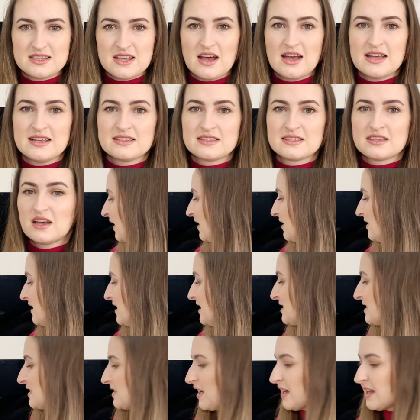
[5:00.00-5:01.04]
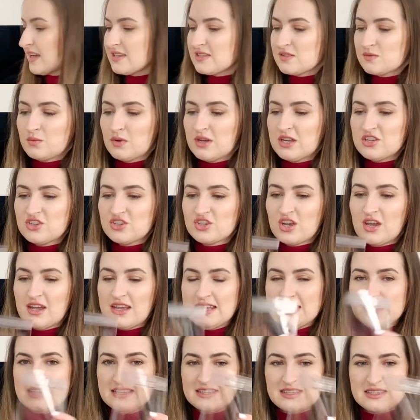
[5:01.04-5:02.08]
size. This size, which
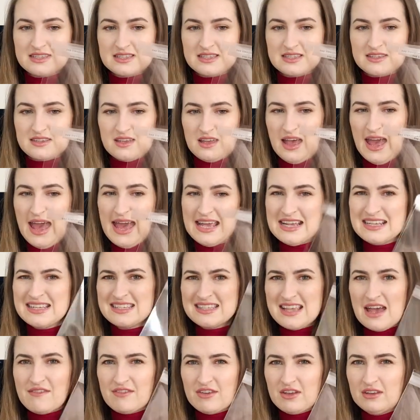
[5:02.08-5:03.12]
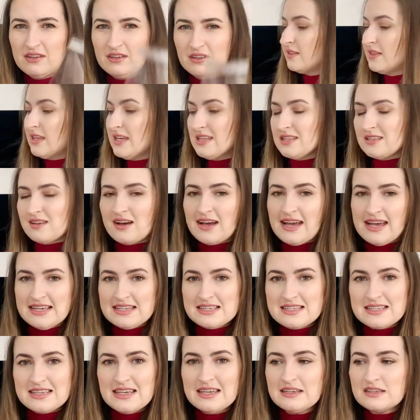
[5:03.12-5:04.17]
is A7. These are
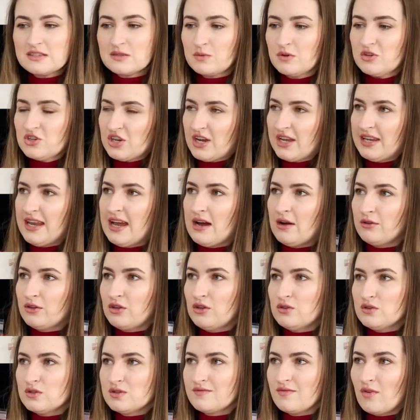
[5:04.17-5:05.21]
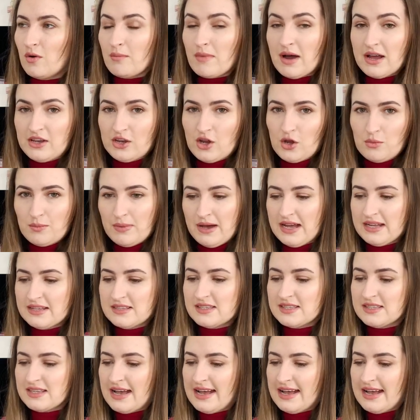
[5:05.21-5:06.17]
A6, which I now use for my notepads.